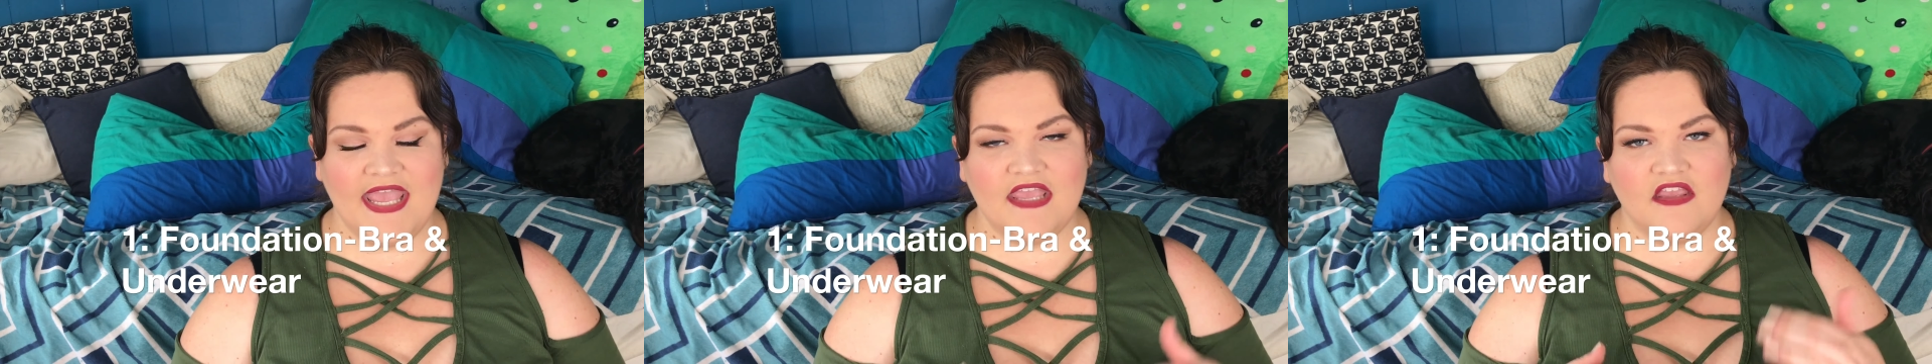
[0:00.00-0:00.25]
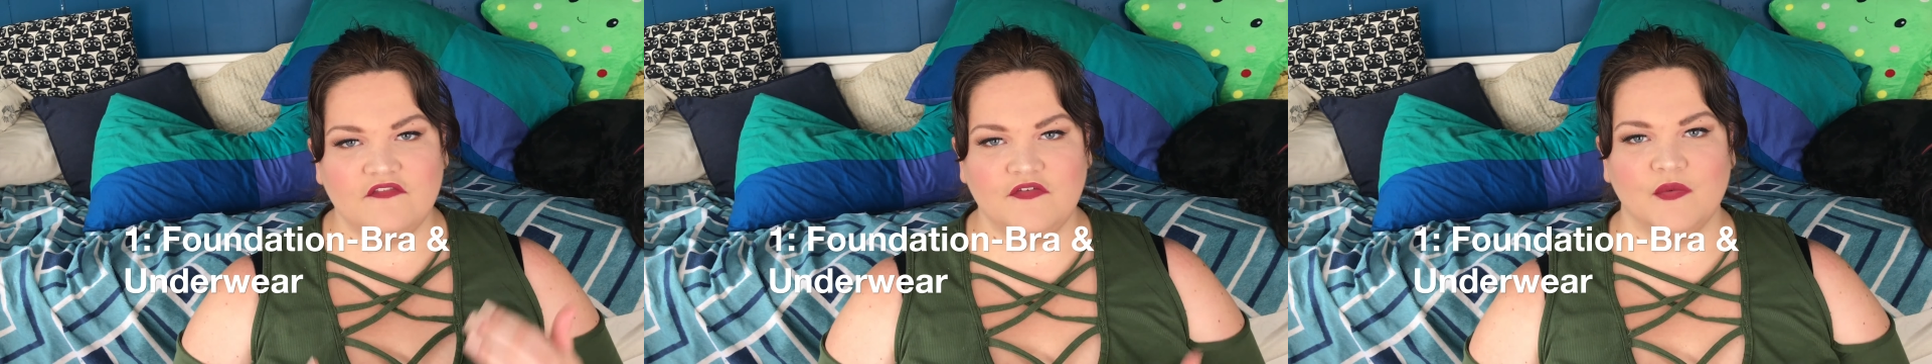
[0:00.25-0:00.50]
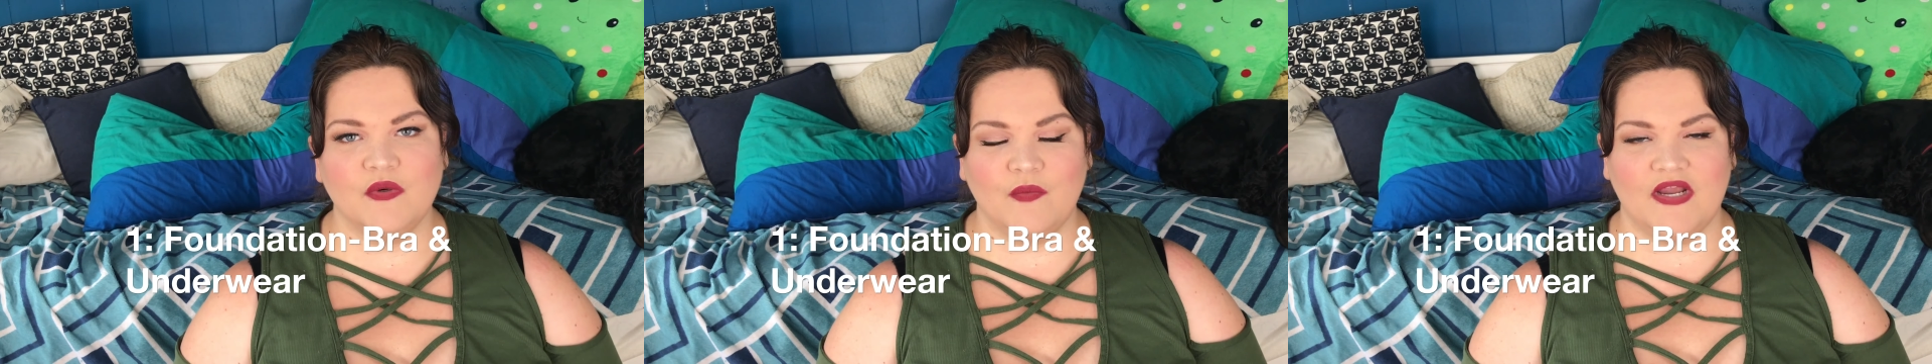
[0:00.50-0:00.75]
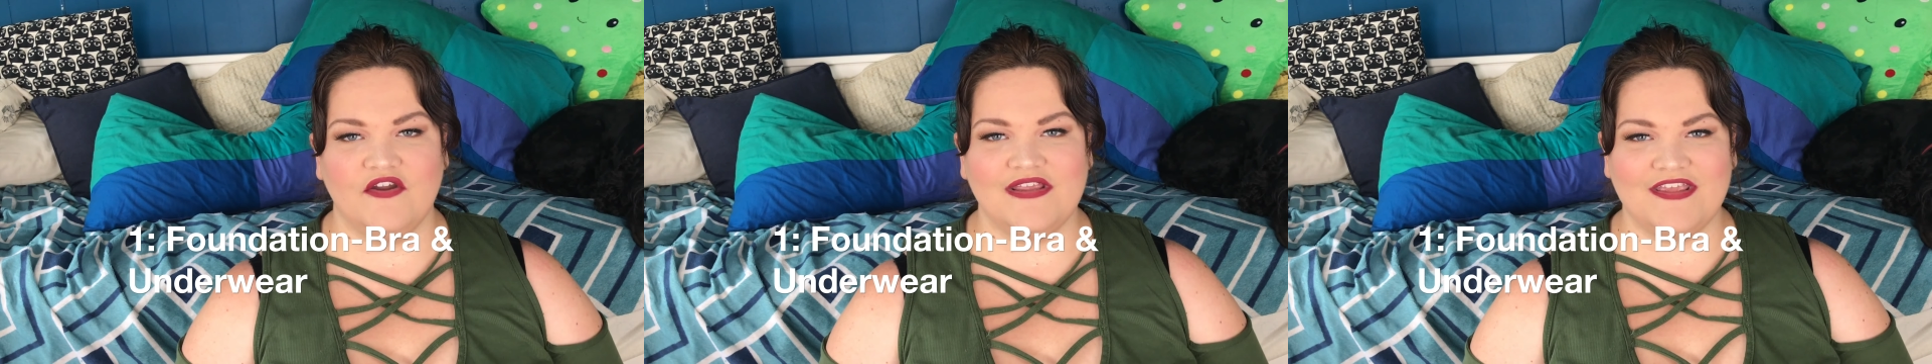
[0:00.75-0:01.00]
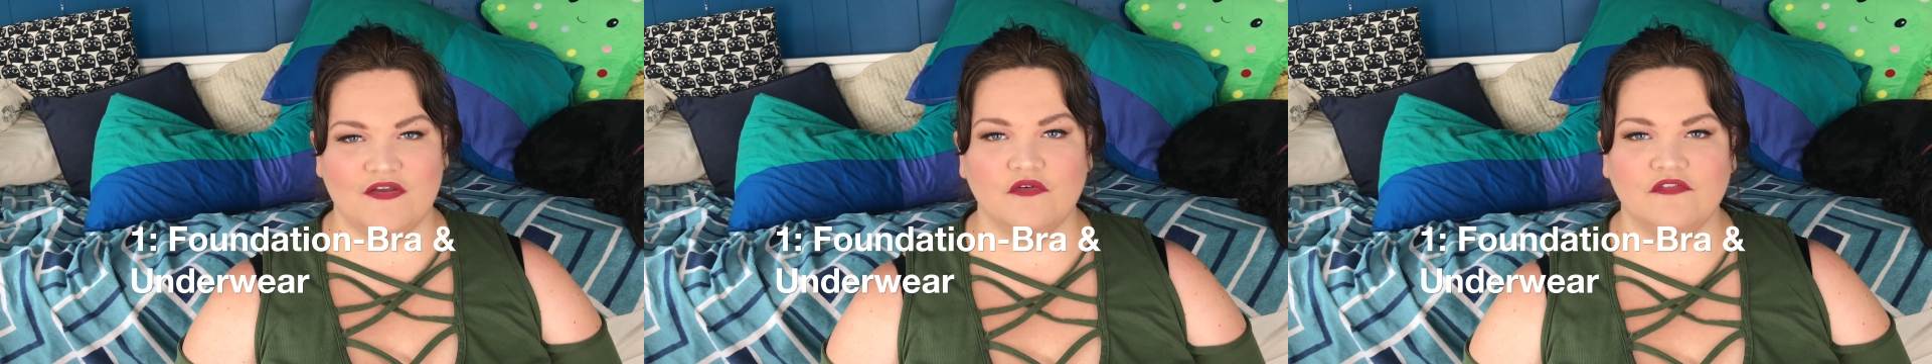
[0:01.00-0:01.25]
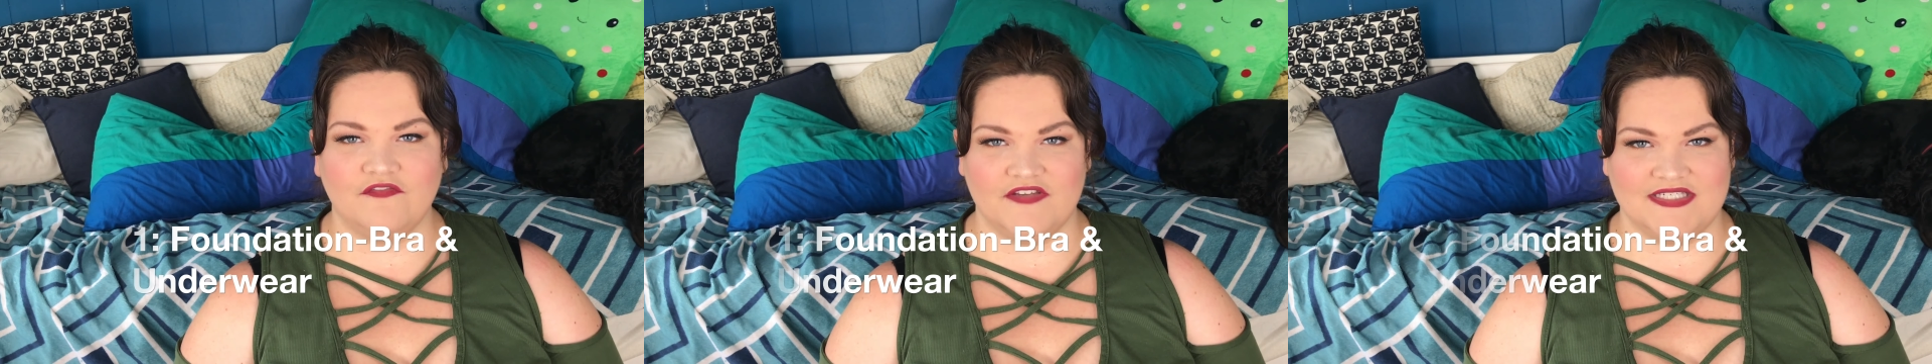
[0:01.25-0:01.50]
If you are wearing
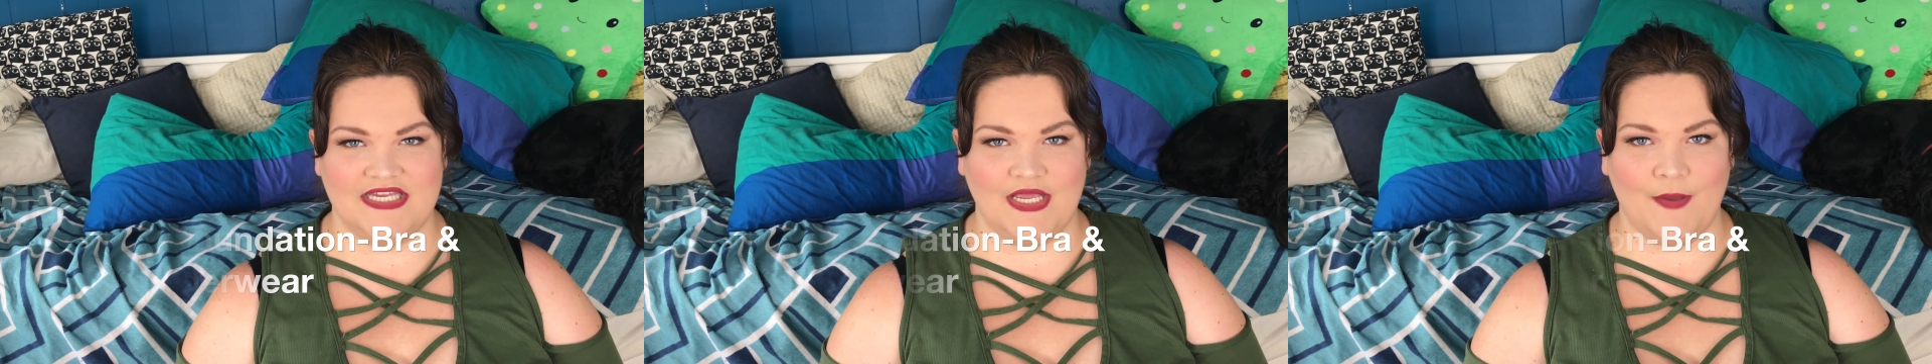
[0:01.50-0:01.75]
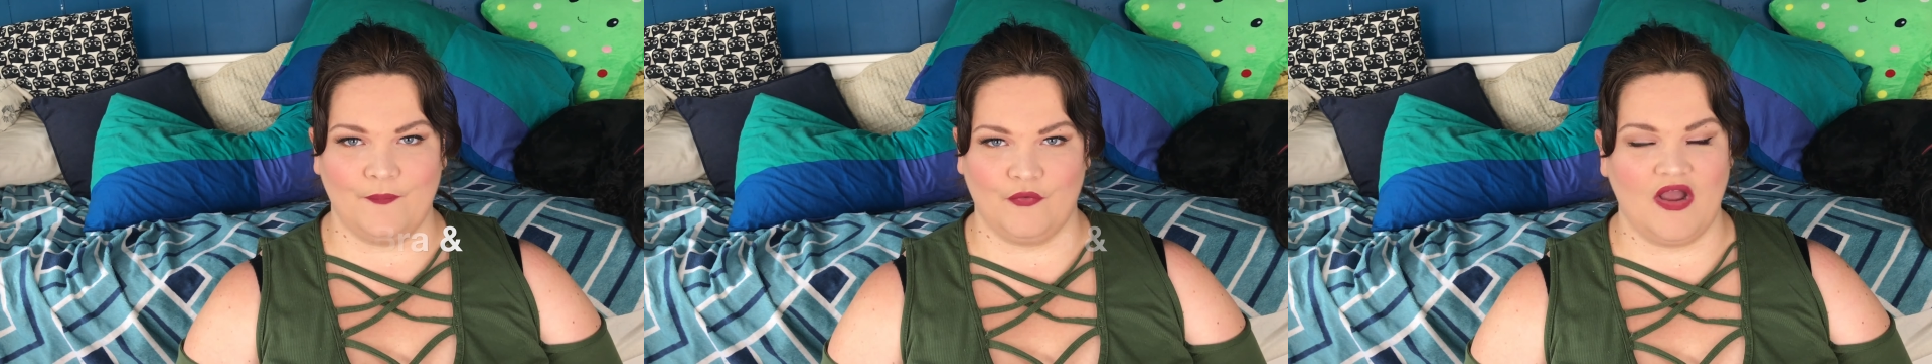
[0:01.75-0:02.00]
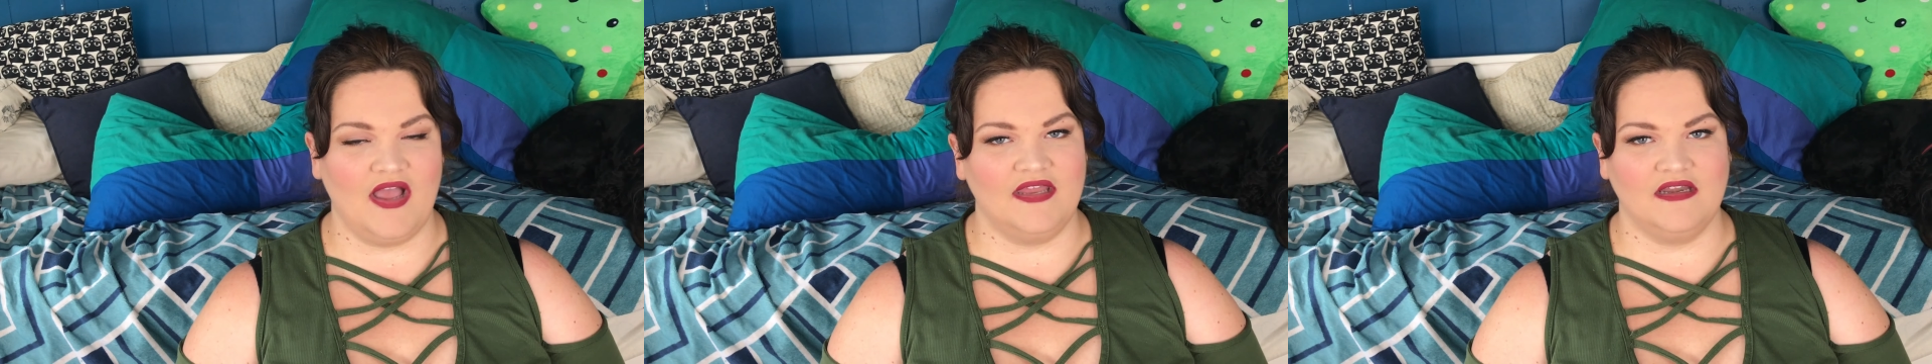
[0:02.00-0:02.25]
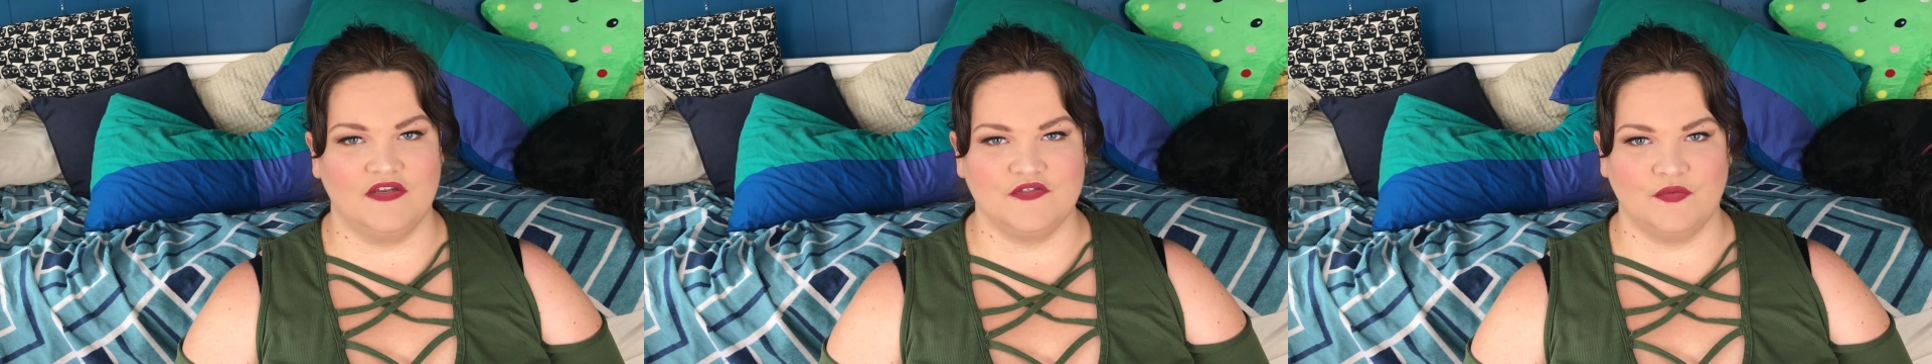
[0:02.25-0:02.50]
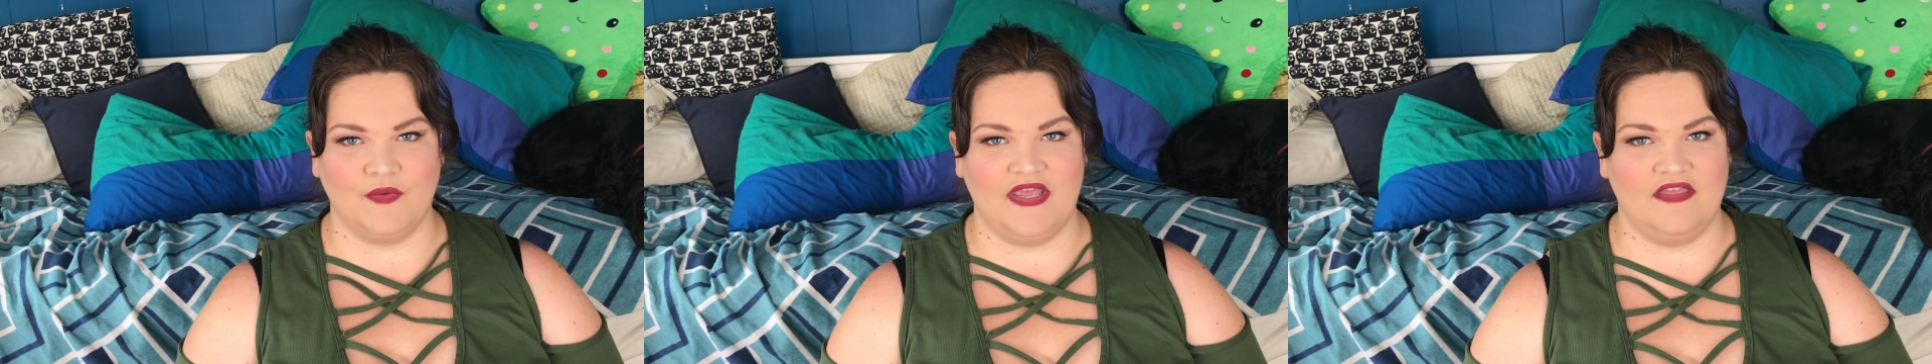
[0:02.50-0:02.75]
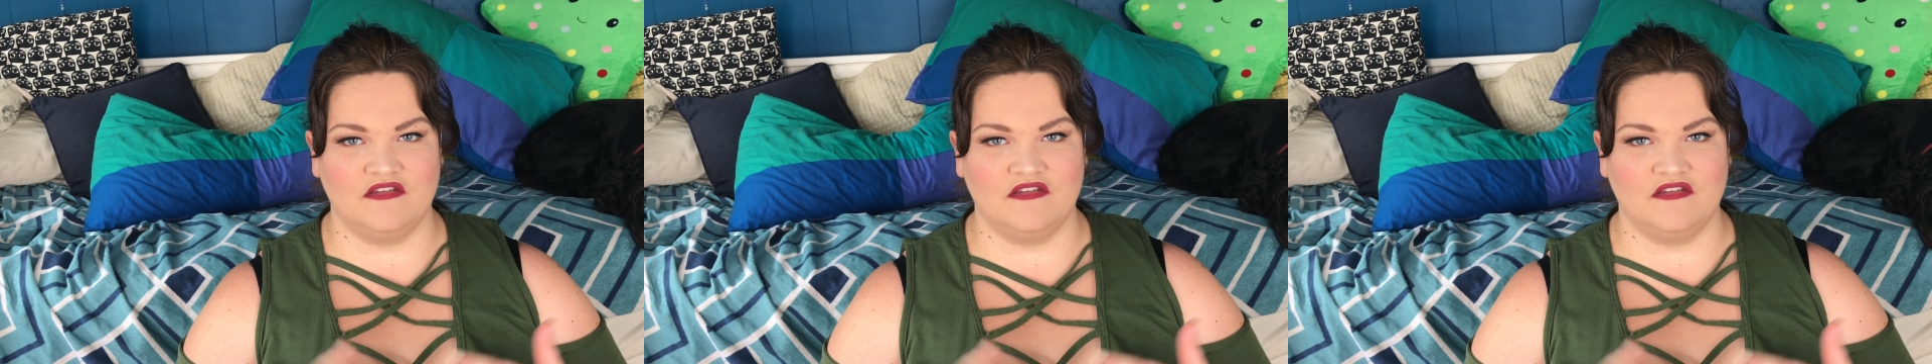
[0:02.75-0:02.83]
ill-fitting bra and underwear,